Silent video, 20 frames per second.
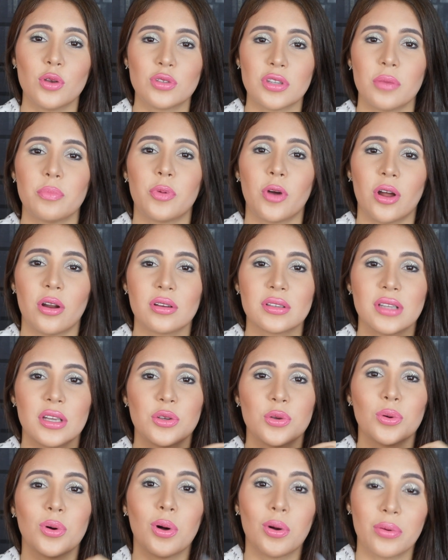using products
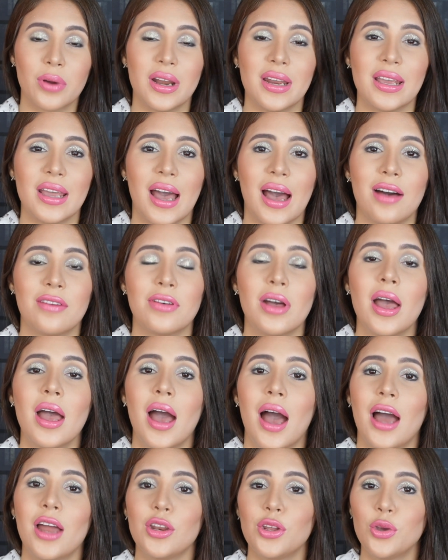that you already have,
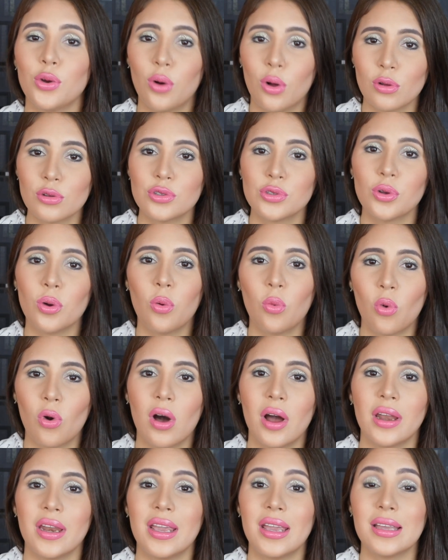and you also
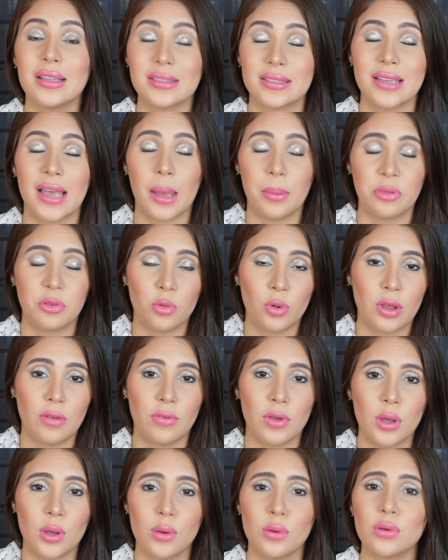want in-depth
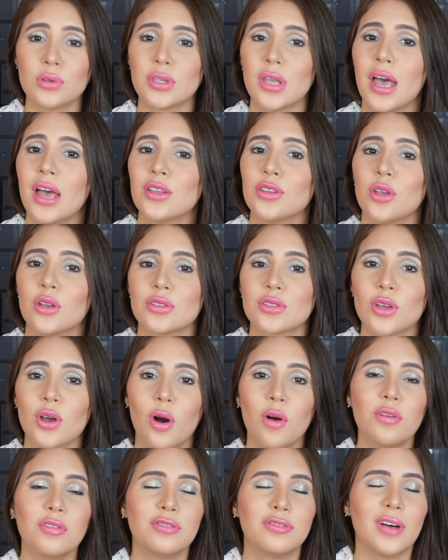reviews, just
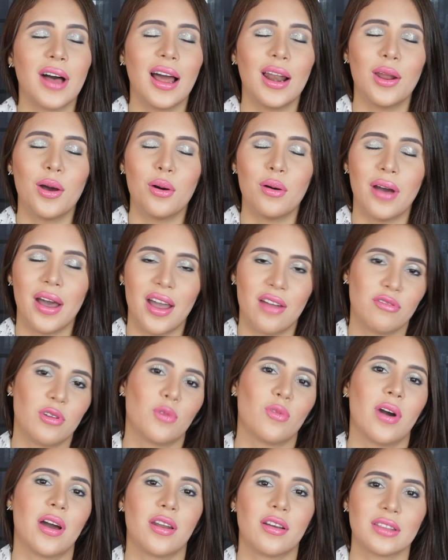go follow
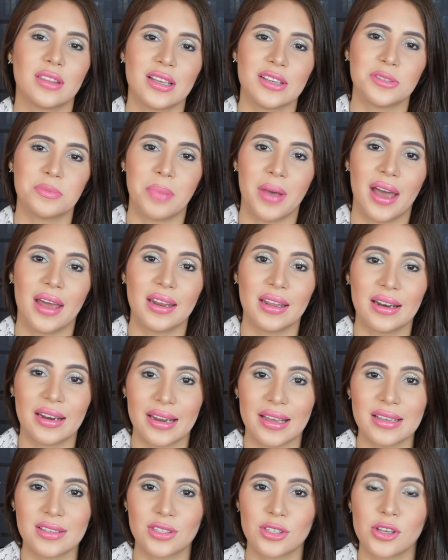everyone on this panning
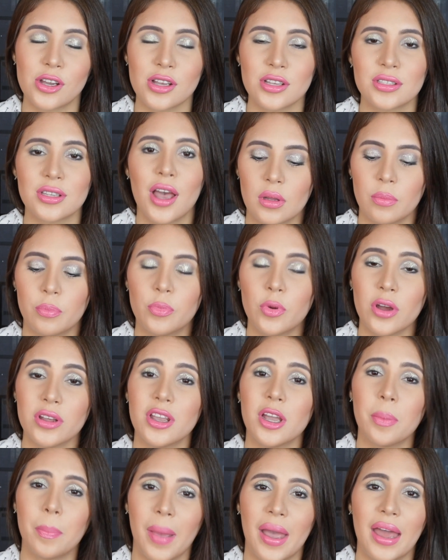list, because
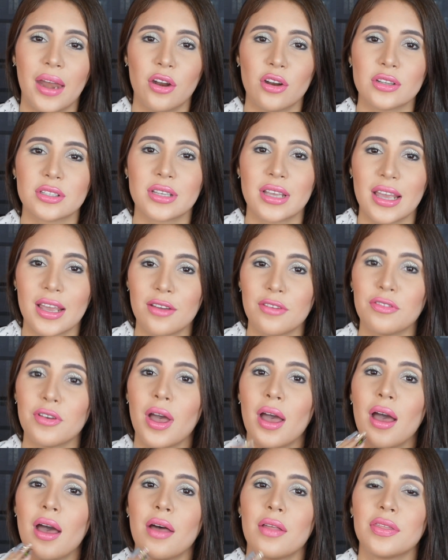project panners give
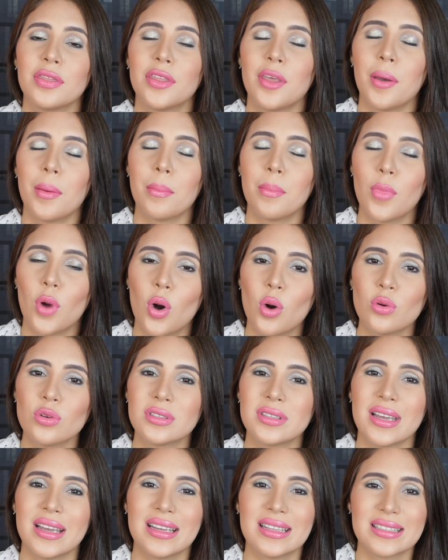the
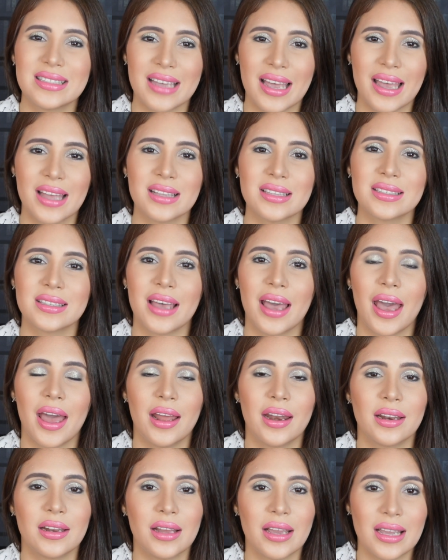most intense
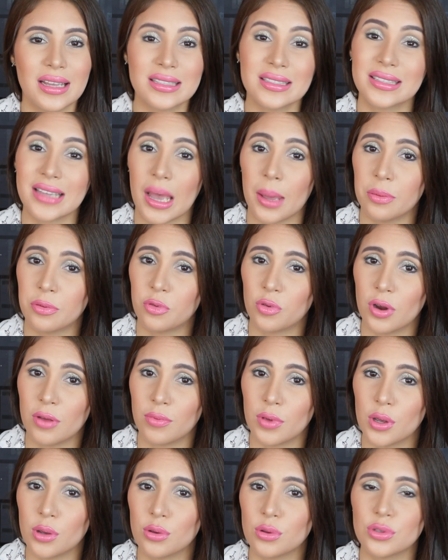and in-depth
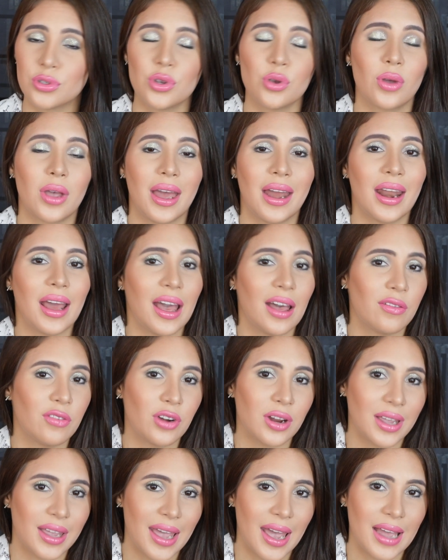reviews you can
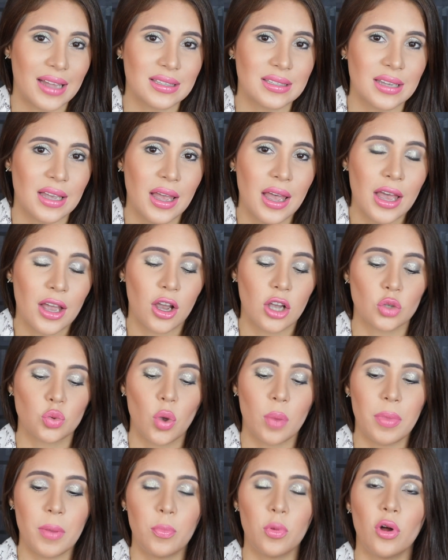ever get. Because
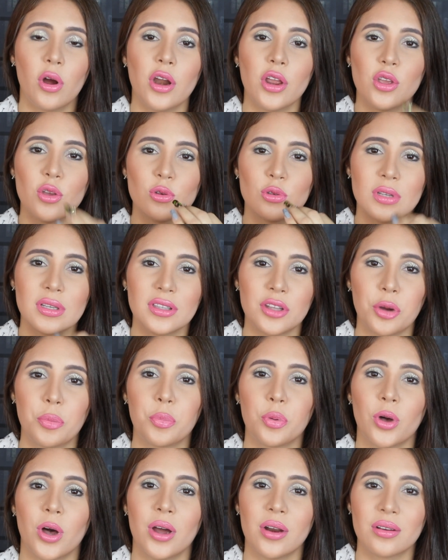when people are using their
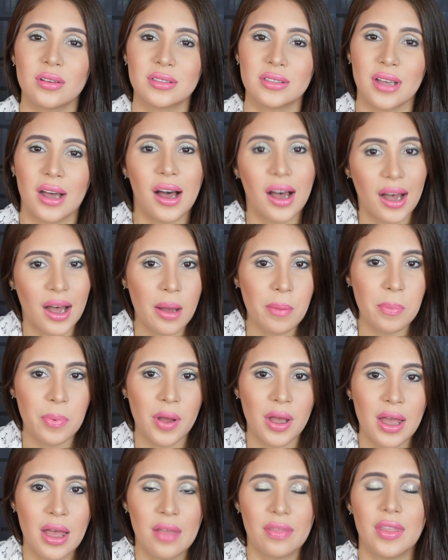products up,
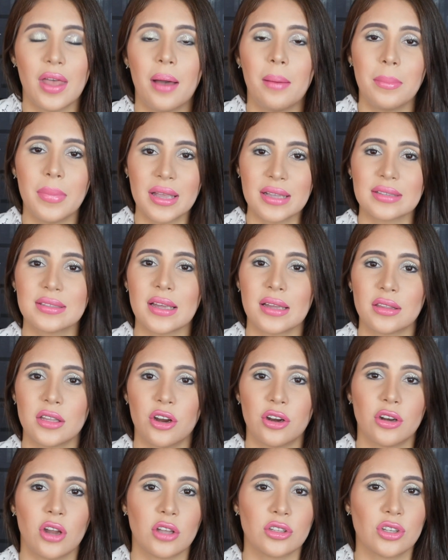that means that
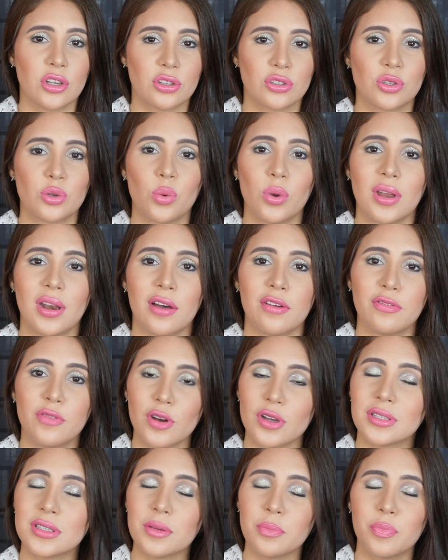they're not just doing a
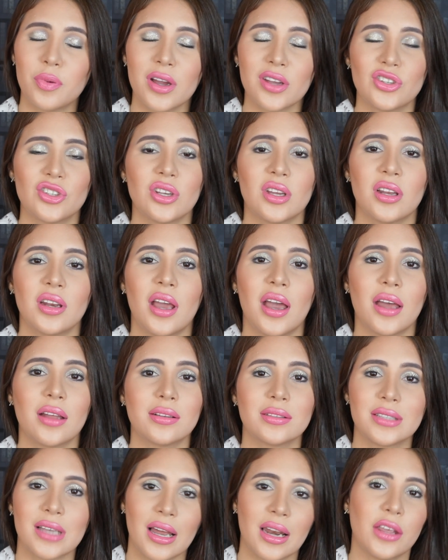first impression
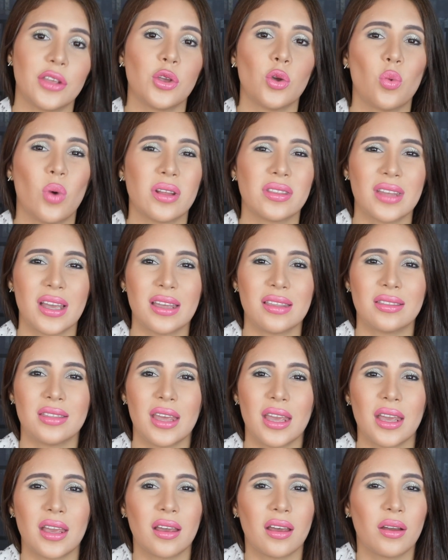and telling you what they
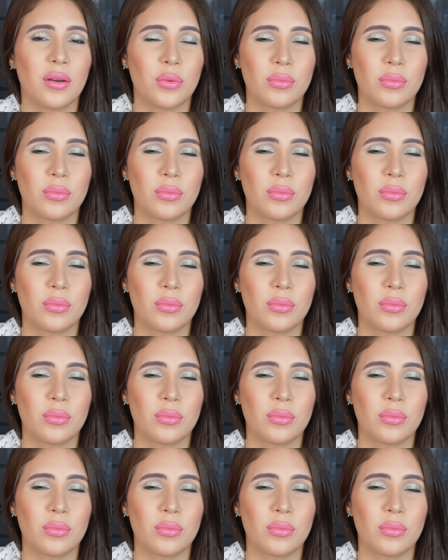think